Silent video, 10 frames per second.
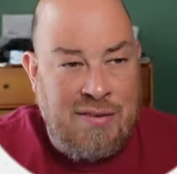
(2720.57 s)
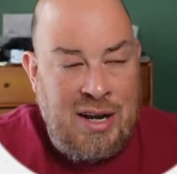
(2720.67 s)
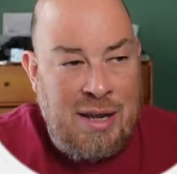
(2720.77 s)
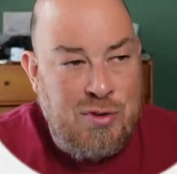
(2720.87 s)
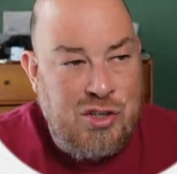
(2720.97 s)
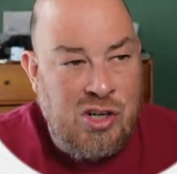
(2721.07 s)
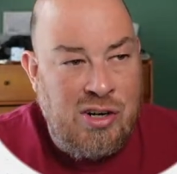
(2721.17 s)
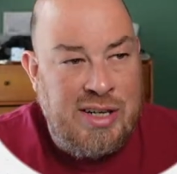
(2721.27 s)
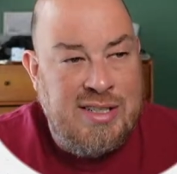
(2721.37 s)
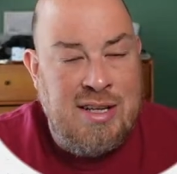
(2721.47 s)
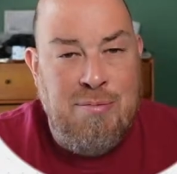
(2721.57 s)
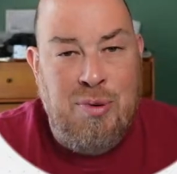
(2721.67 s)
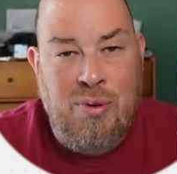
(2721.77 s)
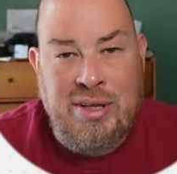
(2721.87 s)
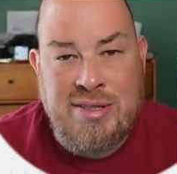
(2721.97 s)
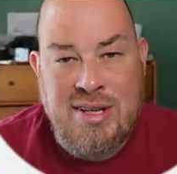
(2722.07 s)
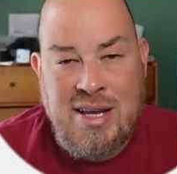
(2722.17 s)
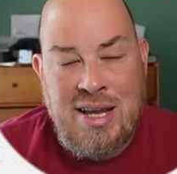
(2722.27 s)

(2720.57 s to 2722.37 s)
And I'm sure at some points